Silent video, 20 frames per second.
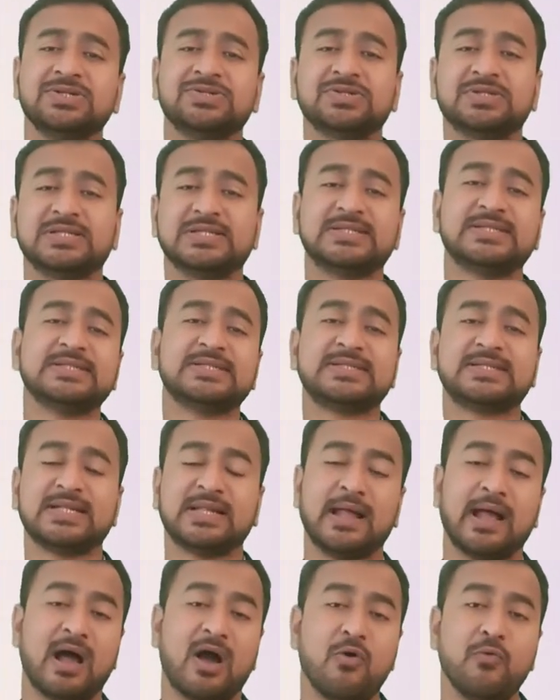So this is
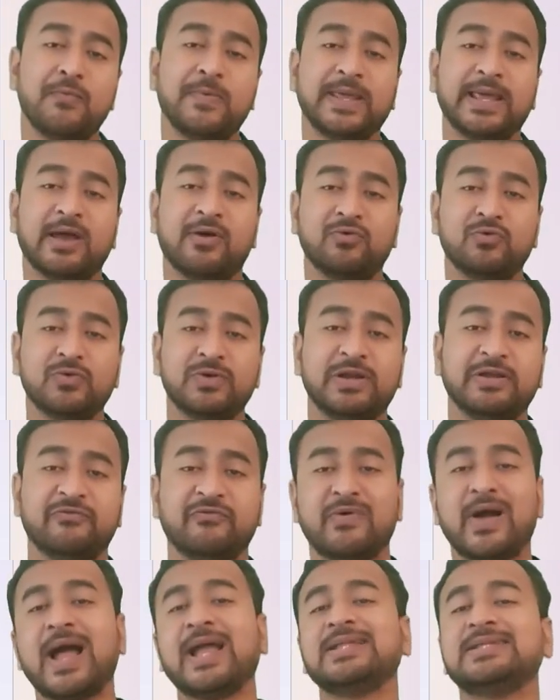how we have to
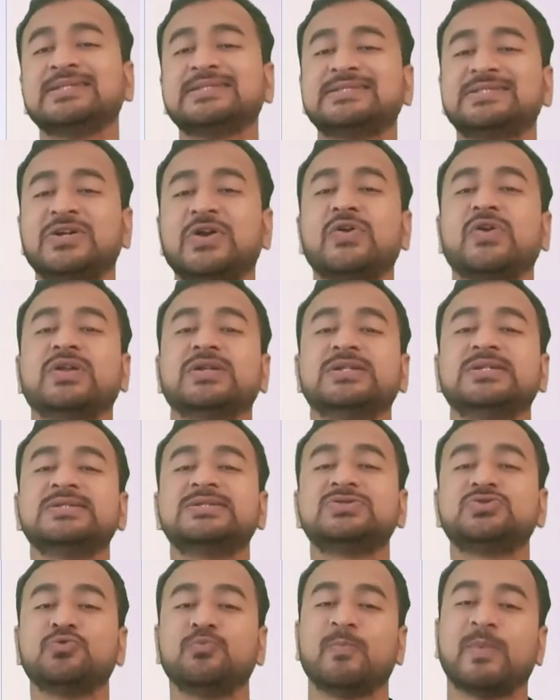define the
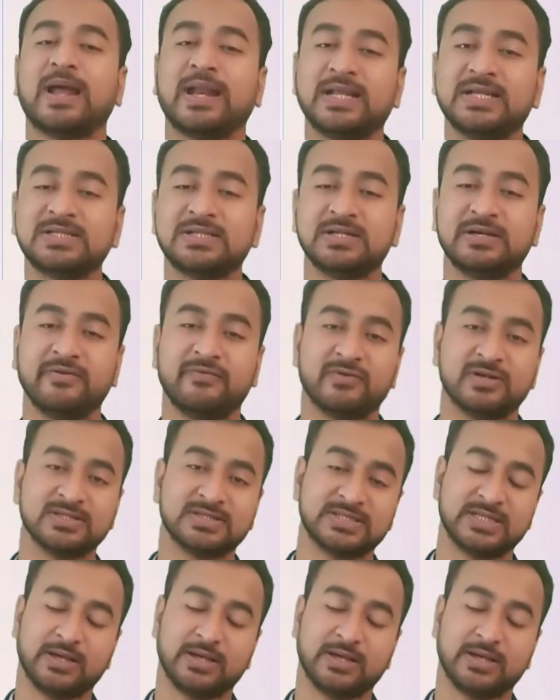strategies to manage the different